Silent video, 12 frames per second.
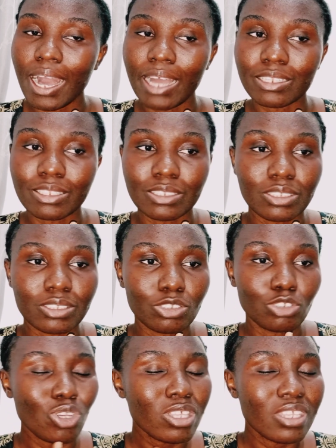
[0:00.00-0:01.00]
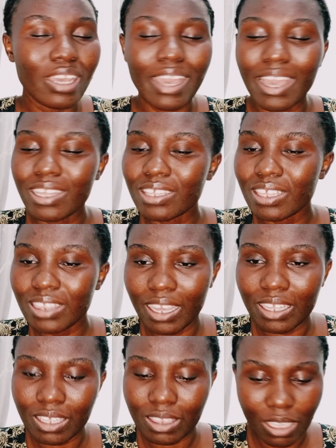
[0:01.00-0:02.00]
and just any
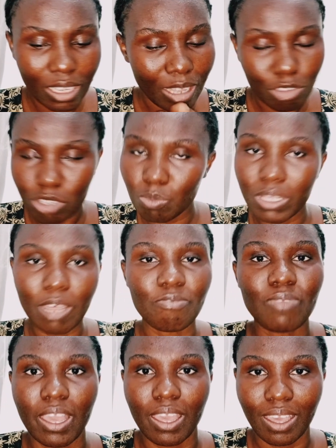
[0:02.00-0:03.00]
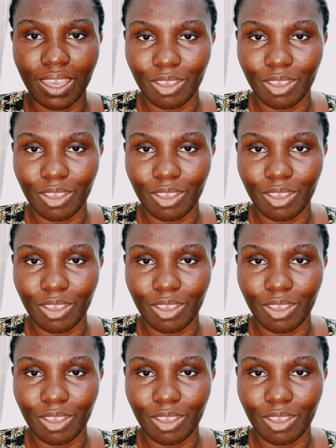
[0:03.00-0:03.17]
tiny thing can just make them flare.